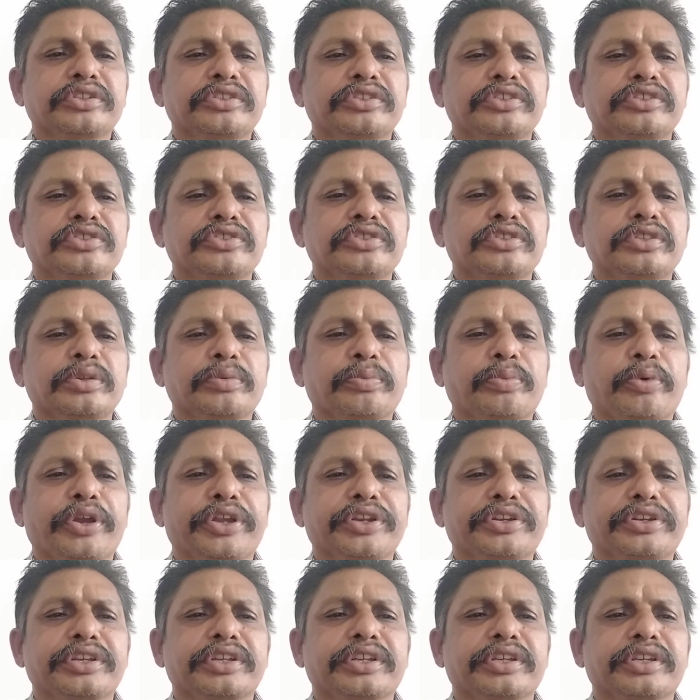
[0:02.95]
to teach you the
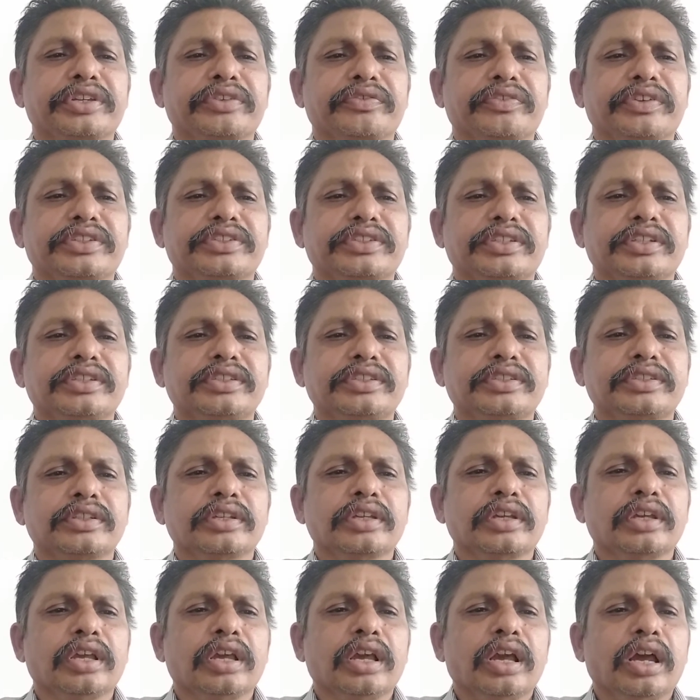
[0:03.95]
poietic devices